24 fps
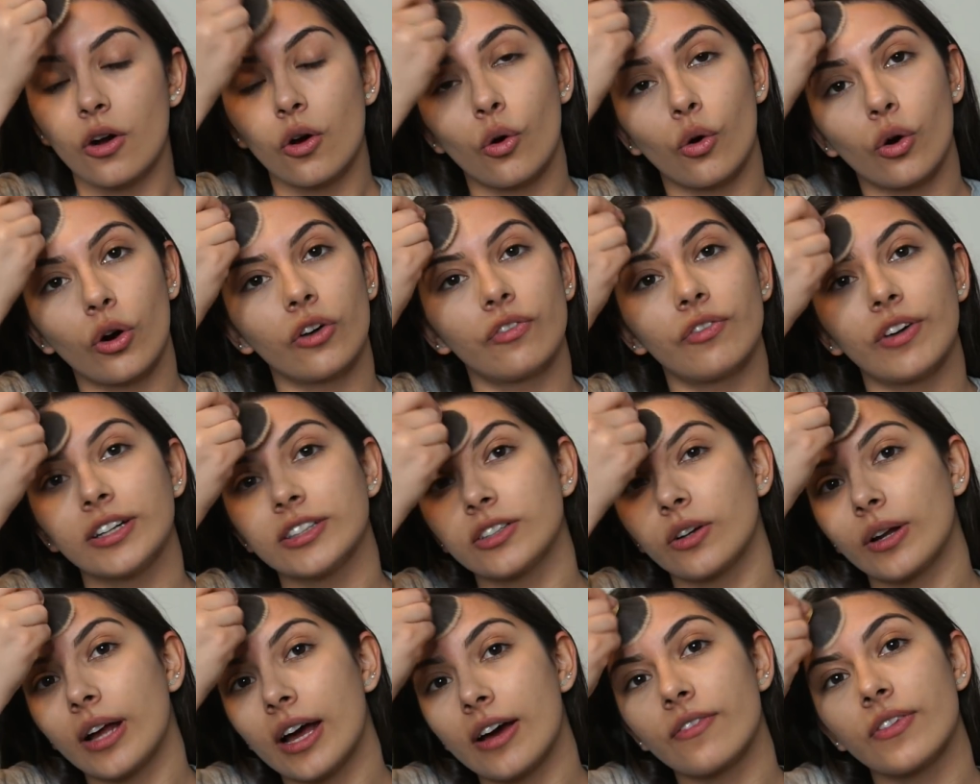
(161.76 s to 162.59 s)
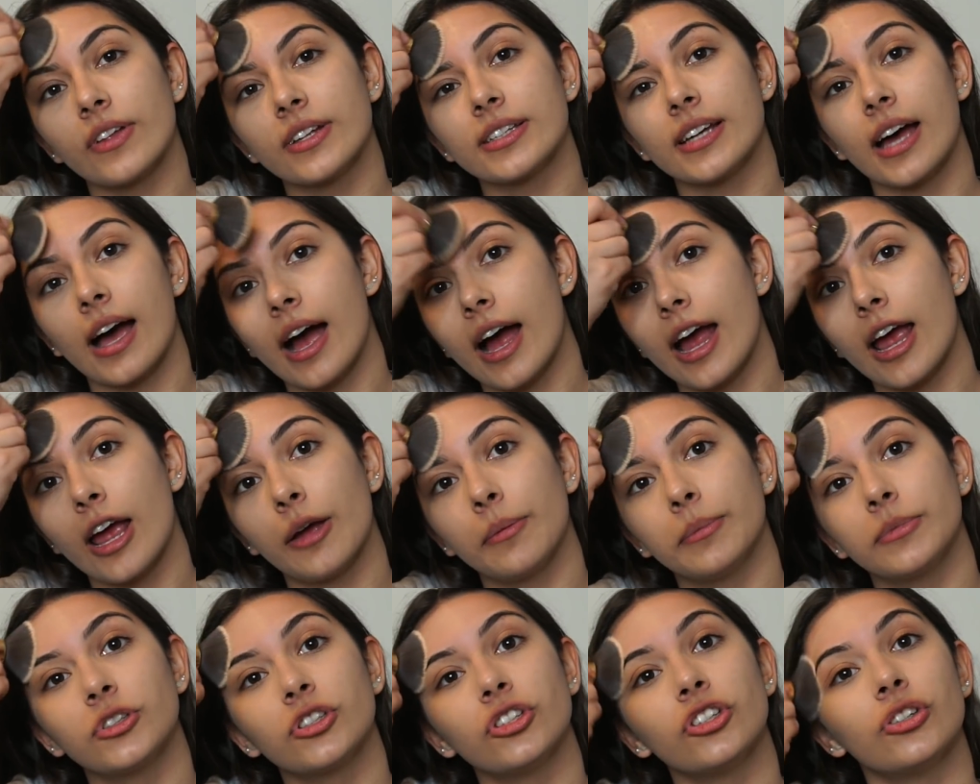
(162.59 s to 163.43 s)
or if I don't have the
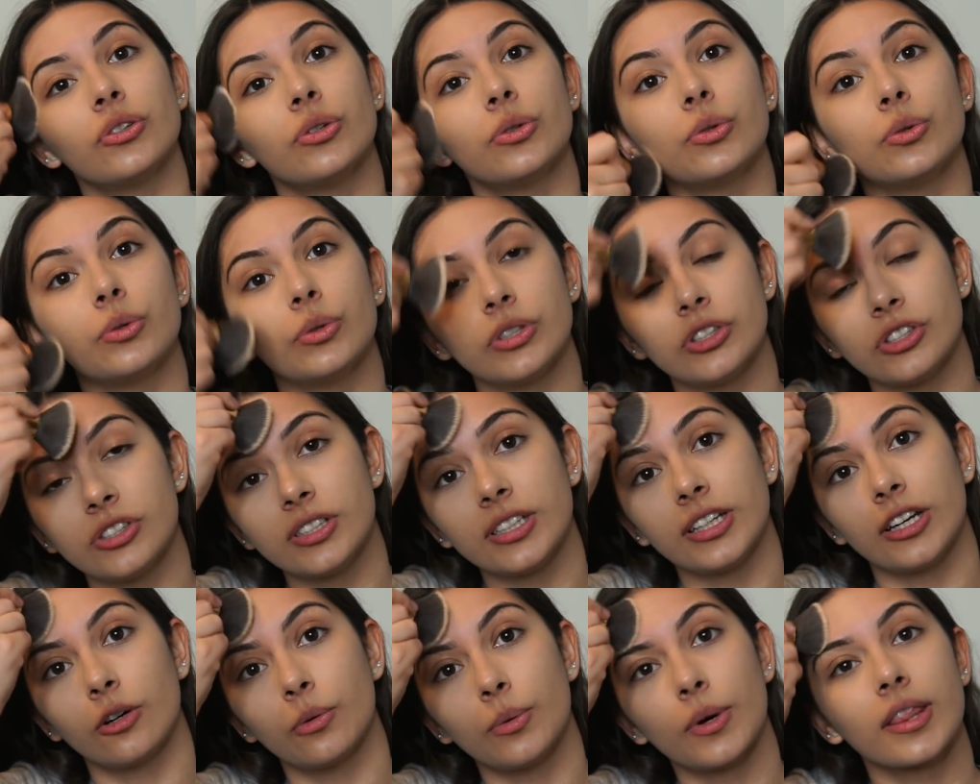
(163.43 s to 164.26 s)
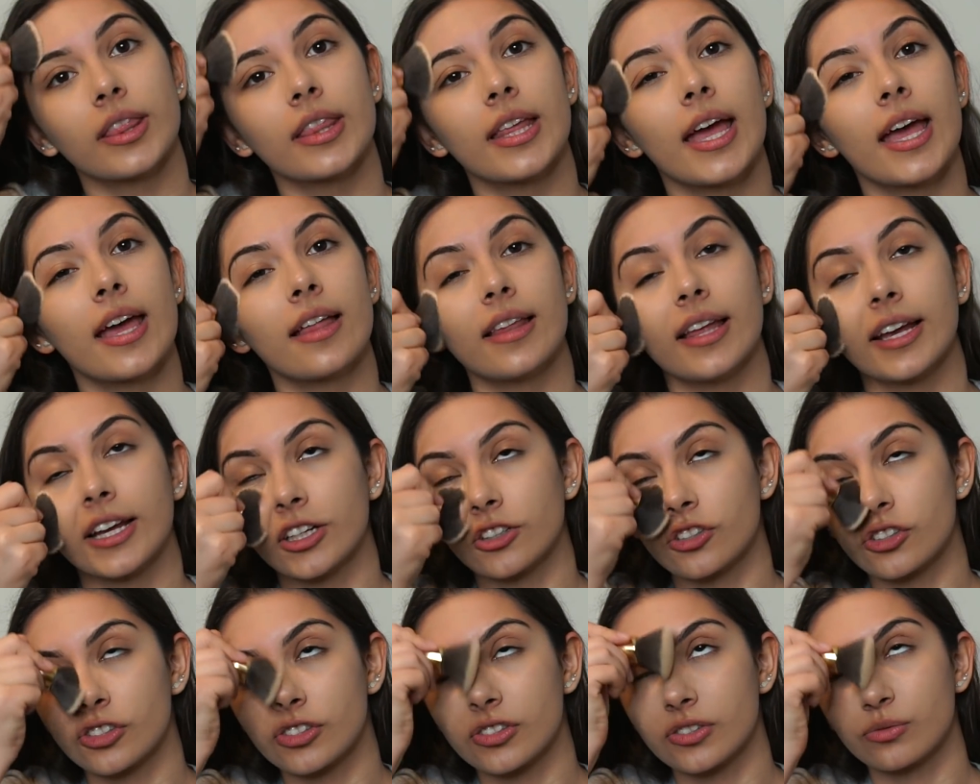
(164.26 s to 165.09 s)
time to deal with it, like
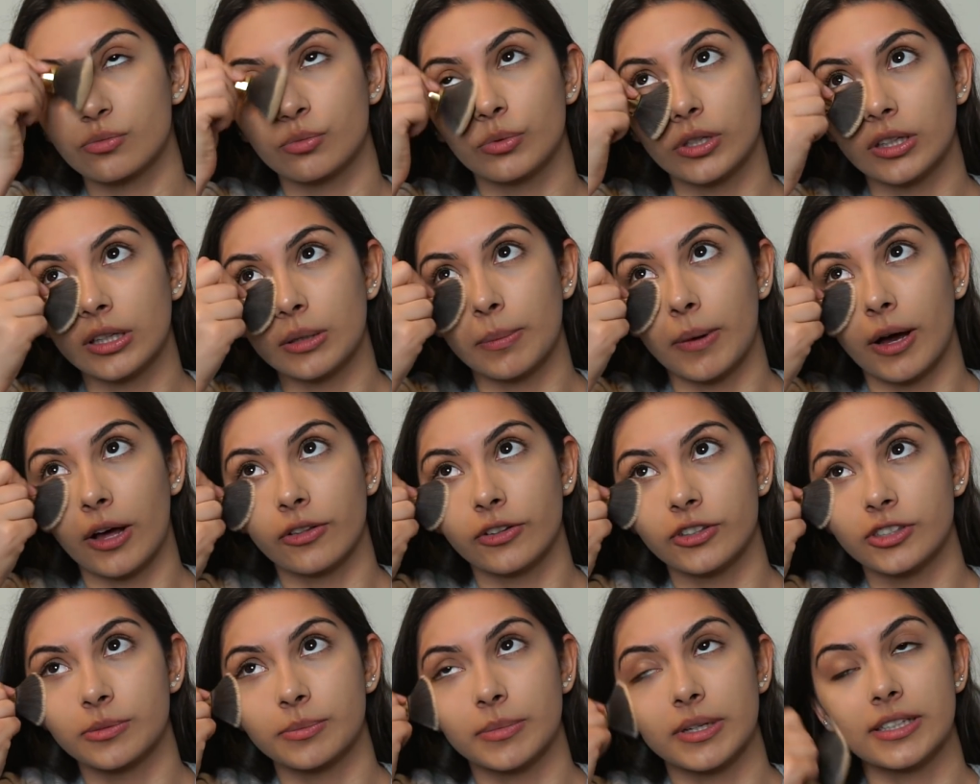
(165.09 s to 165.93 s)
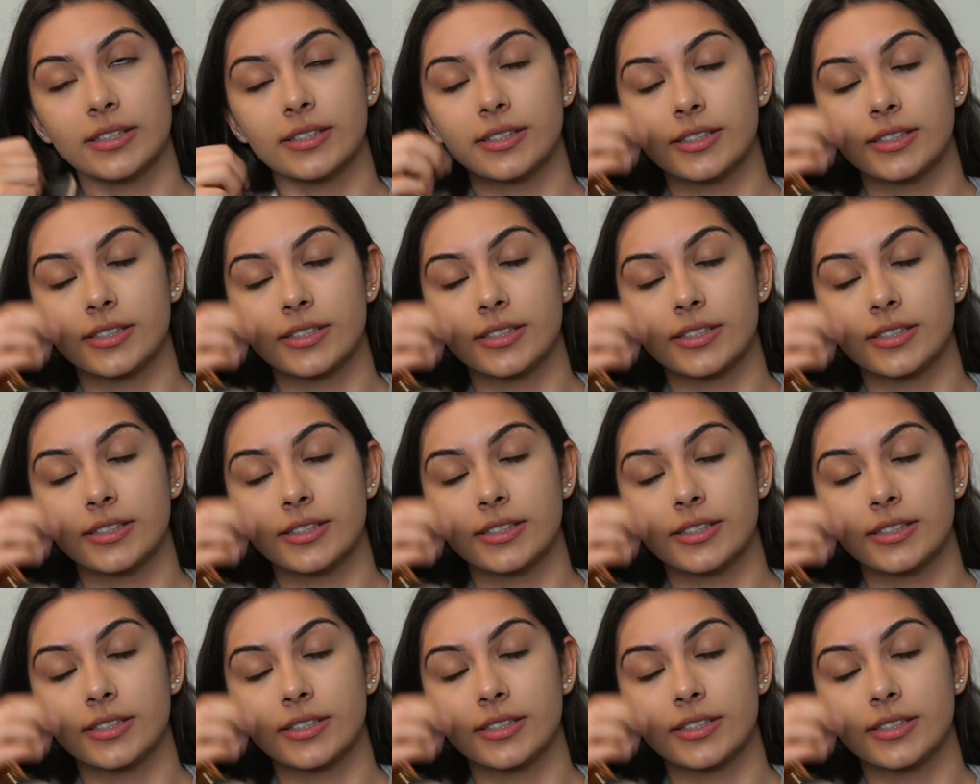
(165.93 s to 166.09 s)
it just really bothers me.